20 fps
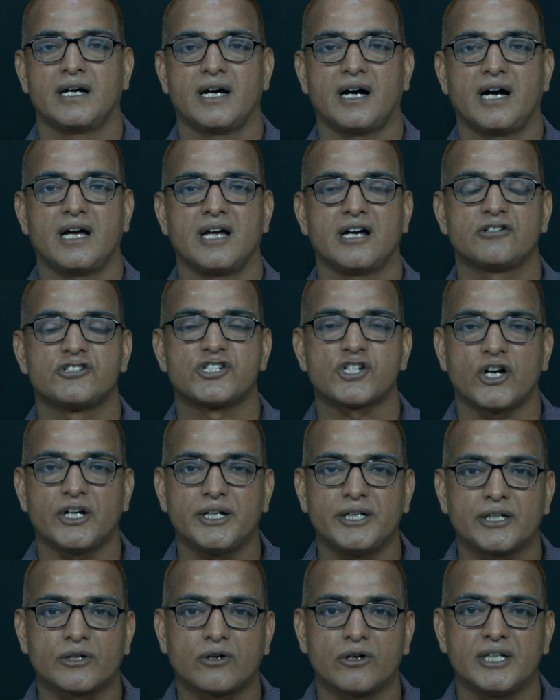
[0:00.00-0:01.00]
I have
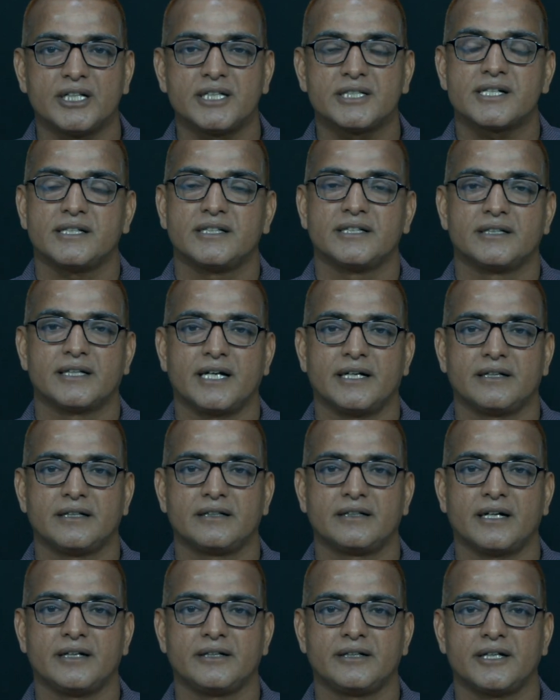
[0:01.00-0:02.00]
joined the college in
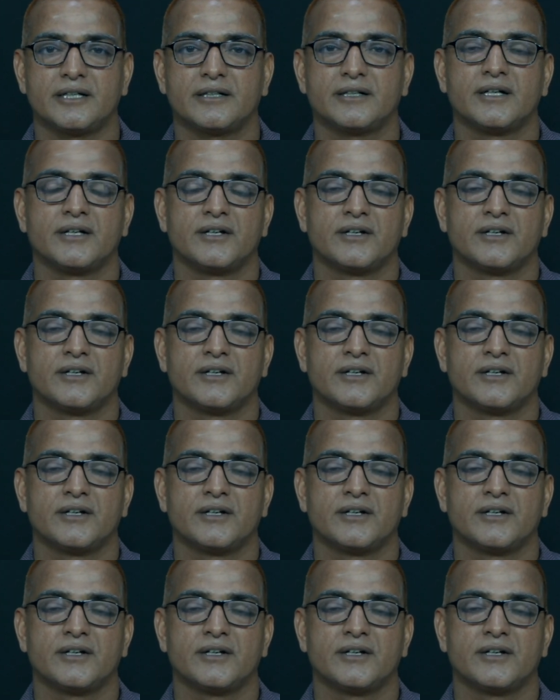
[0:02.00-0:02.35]
1998.